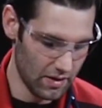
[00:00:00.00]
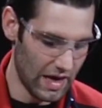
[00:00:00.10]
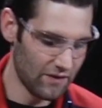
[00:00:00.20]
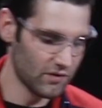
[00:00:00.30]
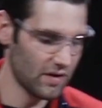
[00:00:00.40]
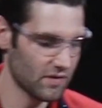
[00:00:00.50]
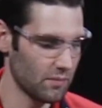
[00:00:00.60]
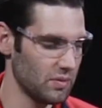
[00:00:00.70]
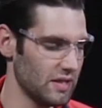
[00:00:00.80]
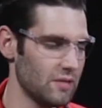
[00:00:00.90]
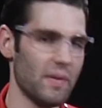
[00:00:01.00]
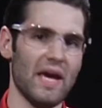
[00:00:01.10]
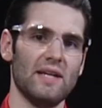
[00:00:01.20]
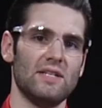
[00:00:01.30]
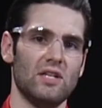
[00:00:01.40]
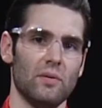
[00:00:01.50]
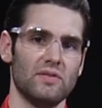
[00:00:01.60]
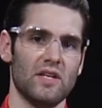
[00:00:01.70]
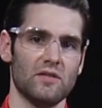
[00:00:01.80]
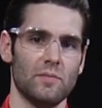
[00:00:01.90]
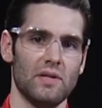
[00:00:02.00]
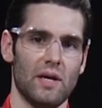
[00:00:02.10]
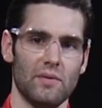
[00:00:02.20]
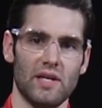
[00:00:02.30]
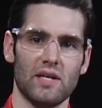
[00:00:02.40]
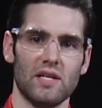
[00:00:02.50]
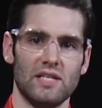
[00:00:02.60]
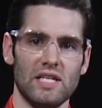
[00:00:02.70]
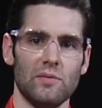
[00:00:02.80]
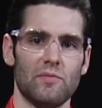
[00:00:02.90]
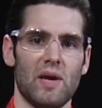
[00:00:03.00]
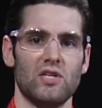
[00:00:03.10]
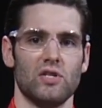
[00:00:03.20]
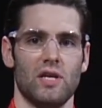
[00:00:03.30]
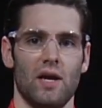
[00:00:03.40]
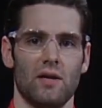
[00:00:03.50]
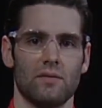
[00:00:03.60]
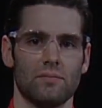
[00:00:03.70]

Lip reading: After I've completed my head-to-toe assessment, I would then continue with patient care.